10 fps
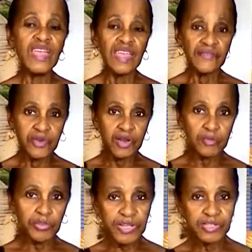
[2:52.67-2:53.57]
If they're in
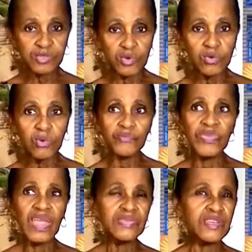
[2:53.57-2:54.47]
a preschool,
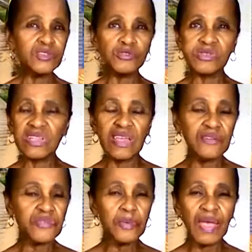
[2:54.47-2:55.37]
they're usually
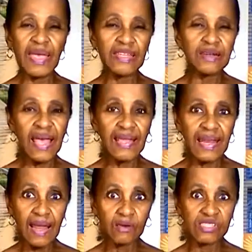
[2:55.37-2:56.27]
there for about 8 or 9
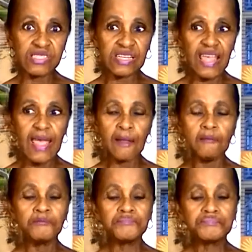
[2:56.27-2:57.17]
hours a day,
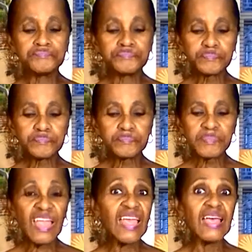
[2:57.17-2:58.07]

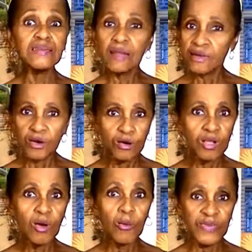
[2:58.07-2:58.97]
and
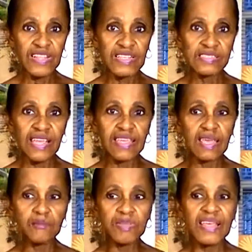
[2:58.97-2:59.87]
learning hopefully is
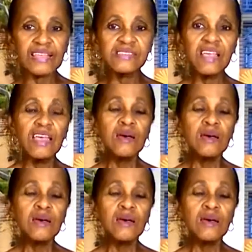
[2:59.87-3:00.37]
taking place.